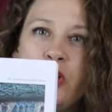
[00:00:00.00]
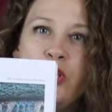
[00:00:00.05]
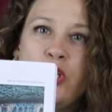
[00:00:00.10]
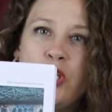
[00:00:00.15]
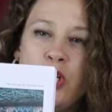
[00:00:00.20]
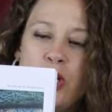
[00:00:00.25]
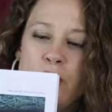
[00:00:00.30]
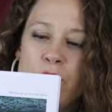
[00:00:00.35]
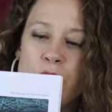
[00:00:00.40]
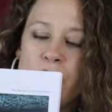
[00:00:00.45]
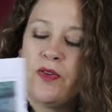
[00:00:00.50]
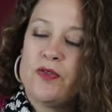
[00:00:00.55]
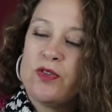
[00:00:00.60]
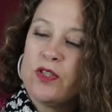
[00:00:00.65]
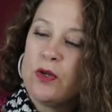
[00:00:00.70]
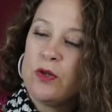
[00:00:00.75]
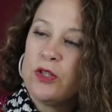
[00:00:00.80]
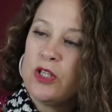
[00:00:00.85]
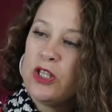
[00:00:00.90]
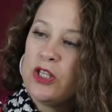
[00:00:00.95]
Journals of
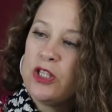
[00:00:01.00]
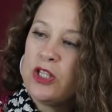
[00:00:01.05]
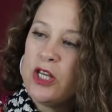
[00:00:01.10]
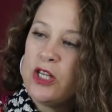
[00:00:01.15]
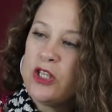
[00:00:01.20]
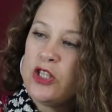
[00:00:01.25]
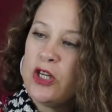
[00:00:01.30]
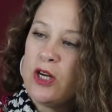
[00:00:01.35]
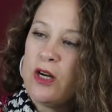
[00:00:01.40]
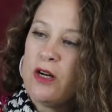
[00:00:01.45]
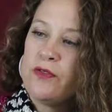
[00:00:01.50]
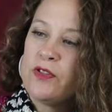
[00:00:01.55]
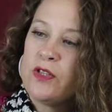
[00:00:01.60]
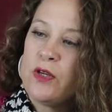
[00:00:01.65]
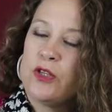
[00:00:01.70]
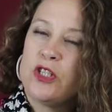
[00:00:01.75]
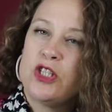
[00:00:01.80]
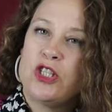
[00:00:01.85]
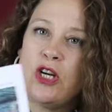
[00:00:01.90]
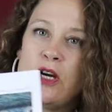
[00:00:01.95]
Scottish, the Journal of
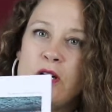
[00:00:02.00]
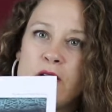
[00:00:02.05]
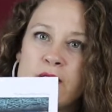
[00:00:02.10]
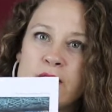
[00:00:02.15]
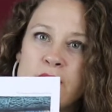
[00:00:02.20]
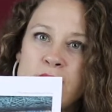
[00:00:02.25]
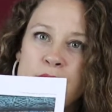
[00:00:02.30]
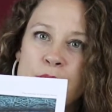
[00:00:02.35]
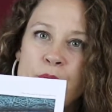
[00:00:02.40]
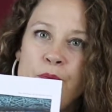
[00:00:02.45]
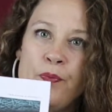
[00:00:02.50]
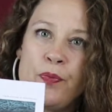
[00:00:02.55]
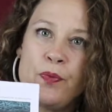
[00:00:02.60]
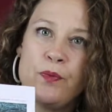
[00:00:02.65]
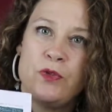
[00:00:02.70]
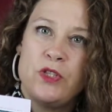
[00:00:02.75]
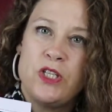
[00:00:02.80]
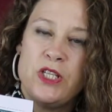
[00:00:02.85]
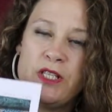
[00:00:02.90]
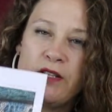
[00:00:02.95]
Scottish Yarns,
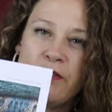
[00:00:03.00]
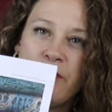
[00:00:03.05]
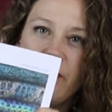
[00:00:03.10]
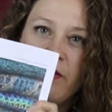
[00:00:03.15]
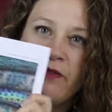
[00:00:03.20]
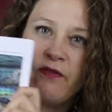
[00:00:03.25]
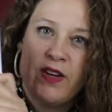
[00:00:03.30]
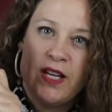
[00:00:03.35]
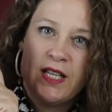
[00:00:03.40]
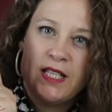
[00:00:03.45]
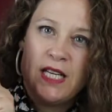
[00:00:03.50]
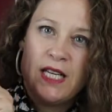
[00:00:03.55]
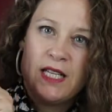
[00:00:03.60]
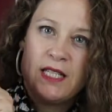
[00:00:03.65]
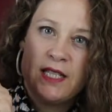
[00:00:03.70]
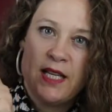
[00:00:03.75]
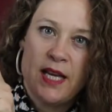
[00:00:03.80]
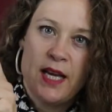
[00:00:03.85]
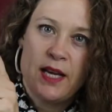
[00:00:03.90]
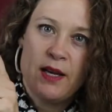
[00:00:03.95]
which is a
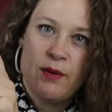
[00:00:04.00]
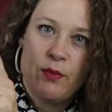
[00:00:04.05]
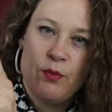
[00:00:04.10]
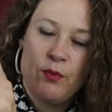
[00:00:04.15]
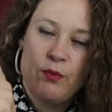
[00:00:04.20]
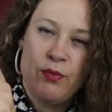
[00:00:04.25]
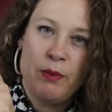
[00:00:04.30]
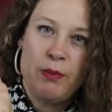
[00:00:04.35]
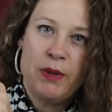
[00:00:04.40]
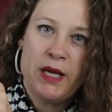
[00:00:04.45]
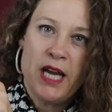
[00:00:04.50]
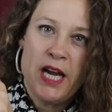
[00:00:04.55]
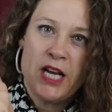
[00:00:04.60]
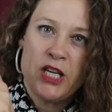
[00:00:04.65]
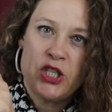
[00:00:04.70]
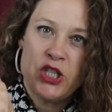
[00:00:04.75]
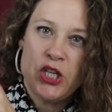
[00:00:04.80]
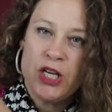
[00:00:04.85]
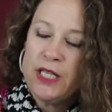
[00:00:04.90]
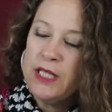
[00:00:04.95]
fantastic
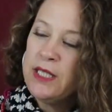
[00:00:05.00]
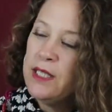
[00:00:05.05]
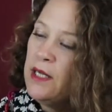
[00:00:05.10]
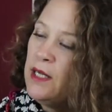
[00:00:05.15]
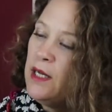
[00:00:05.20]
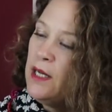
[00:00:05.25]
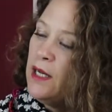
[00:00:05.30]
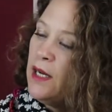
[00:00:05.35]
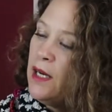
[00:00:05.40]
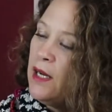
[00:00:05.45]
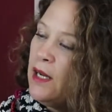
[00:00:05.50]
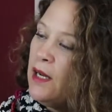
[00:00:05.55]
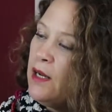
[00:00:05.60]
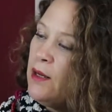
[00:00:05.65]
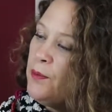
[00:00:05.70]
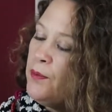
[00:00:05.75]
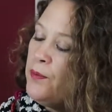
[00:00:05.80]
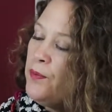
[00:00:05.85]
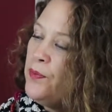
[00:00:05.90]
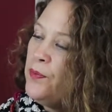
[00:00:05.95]
publication,
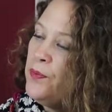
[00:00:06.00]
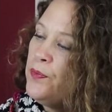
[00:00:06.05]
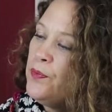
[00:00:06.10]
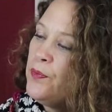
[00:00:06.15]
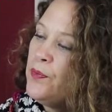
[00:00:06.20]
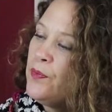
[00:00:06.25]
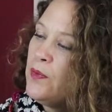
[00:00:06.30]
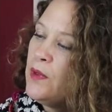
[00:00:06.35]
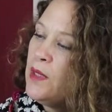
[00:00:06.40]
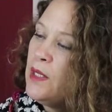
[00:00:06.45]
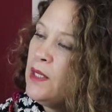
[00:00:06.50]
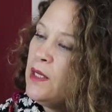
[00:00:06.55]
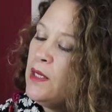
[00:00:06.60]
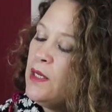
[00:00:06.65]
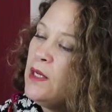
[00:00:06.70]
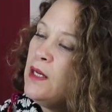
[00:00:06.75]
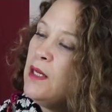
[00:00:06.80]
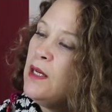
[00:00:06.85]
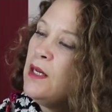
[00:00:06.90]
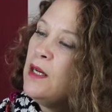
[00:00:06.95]
an
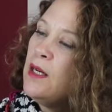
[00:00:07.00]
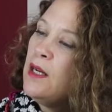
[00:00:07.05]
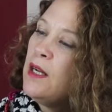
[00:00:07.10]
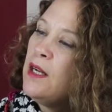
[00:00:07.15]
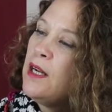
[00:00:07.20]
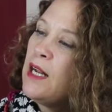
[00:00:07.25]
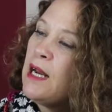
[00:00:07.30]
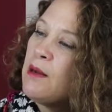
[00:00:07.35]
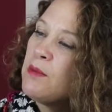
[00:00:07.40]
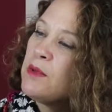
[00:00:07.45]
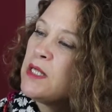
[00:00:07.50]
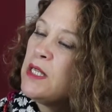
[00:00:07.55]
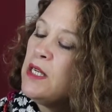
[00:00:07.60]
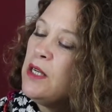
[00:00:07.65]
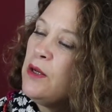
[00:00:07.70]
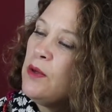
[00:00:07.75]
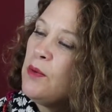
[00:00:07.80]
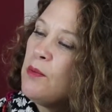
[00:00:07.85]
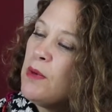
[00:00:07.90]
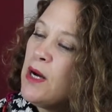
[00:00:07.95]

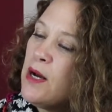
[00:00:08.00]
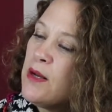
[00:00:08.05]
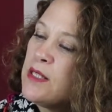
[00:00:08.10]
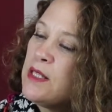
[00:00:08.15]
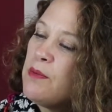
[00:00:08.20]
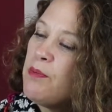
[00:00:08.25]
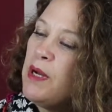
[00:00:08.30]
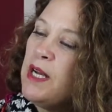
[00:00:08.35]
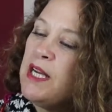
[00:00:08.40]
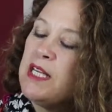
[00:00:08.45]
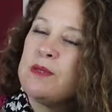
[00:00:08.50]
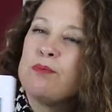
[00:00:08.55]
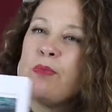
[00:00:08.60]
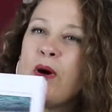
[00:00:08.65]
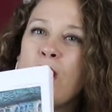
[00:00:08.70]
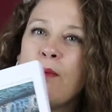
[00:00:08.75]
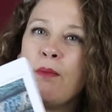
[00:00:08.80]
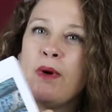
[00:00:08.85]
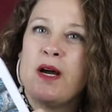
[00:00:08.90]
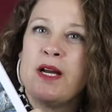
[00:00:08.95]
absolute masterpiece
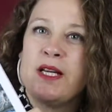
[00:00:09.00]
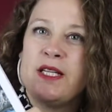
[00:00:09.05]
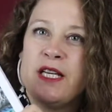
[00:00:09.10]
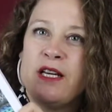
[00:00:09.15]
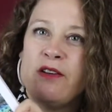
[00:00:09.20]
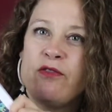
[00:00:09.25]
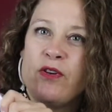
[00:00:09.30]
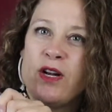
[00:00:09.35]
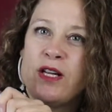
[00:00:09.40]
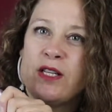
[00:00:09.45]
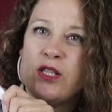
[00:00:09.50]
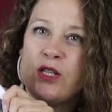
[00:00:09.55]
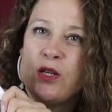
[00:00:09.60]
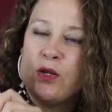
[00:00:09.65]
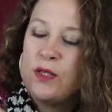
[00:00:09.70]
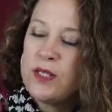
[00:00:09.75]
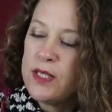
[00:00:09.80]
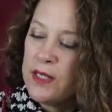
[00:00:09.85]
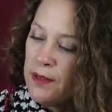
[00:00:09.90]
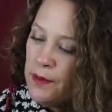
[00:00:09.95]
by my dear friend
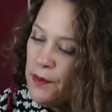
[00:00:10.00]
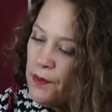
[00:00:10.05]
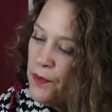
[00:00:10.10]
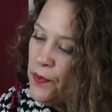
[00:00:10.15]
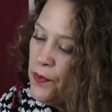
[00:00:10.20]
Susan.